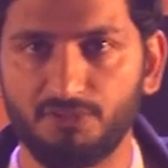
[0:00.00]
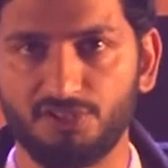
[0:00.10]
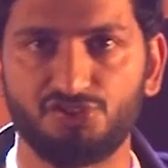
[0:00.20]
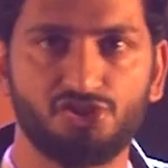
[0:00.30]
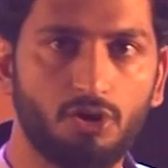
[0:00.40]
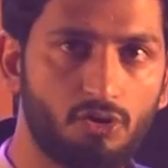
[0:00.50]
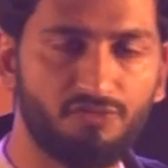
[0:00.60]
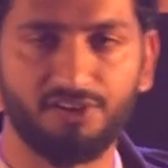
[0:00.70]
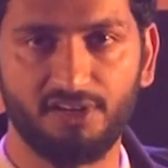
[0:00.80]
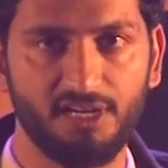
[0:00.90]
the chunk of
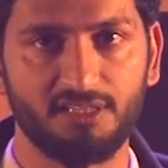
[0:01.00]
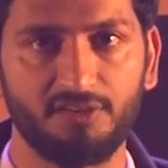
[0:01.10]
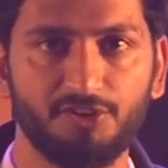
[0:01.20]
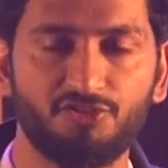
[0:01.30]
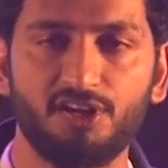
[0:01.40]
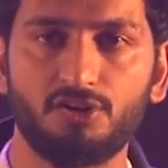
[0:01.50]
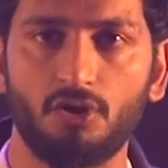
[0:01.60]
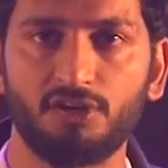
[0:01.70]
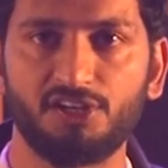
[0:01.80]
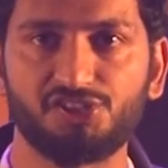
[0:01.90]
internet that we trained
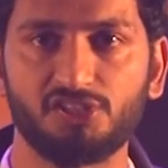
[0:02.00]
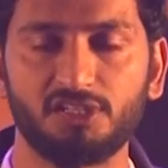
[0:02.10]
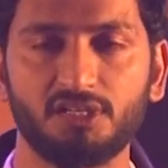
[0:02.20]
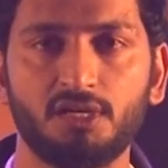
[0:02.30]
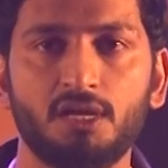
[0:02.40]
on initially.